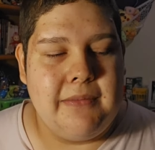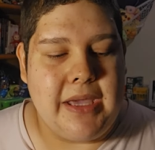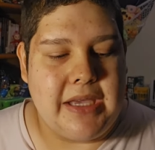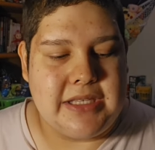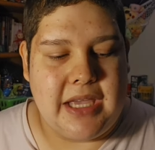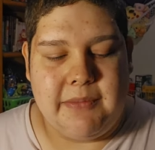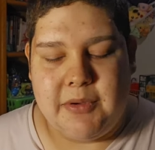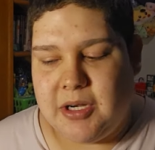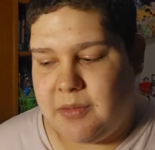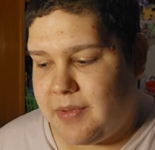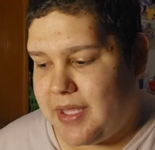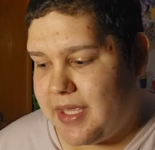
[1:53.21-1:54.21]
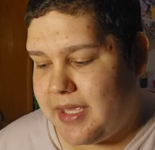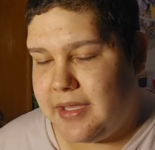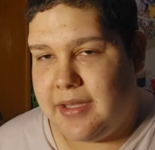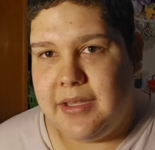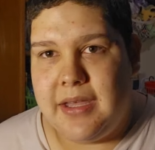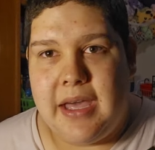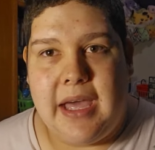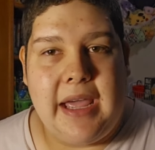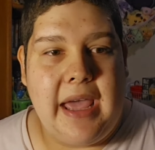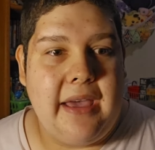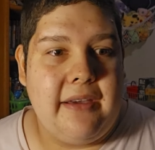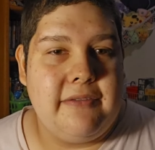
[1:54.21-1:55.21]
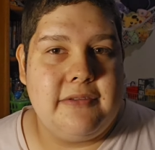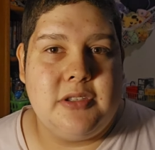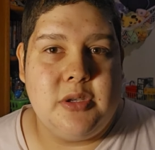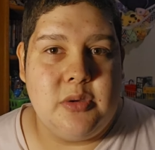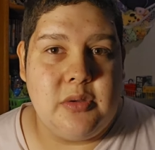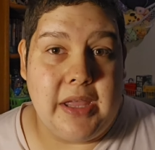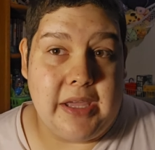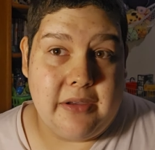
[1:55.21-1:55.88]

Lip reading: Because I have 2